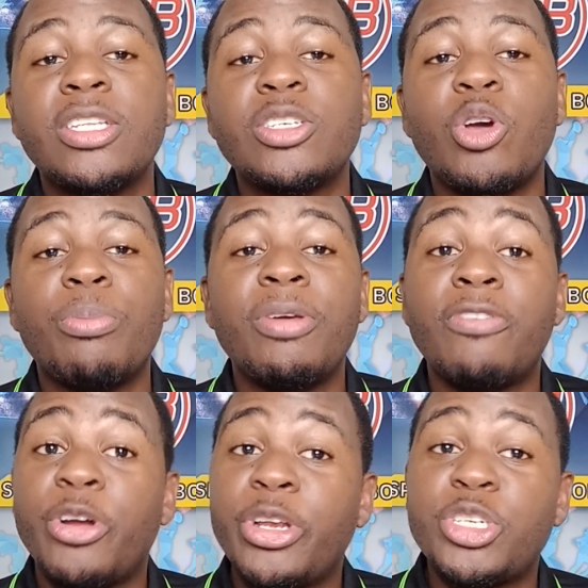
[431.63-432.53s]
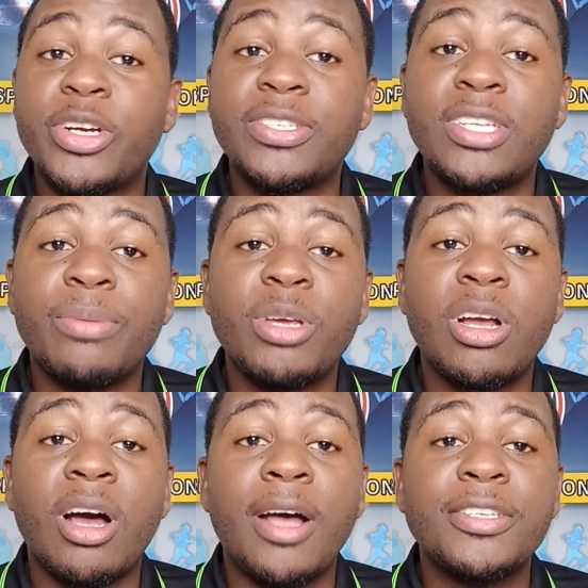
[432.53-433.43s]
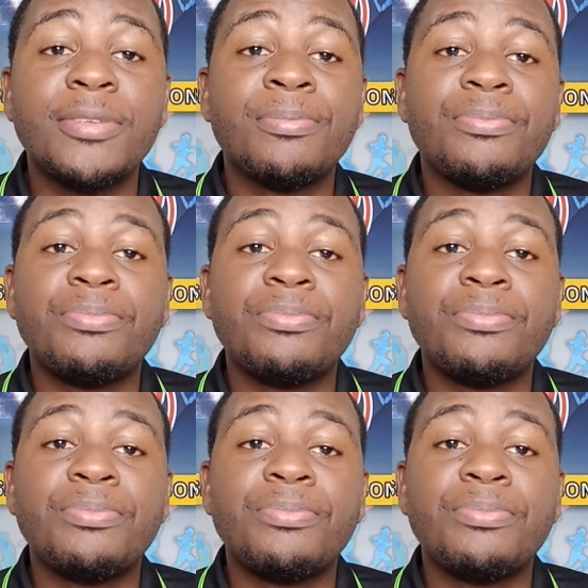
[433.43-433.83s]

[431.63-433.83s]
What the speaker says: It's going to be very interesting because,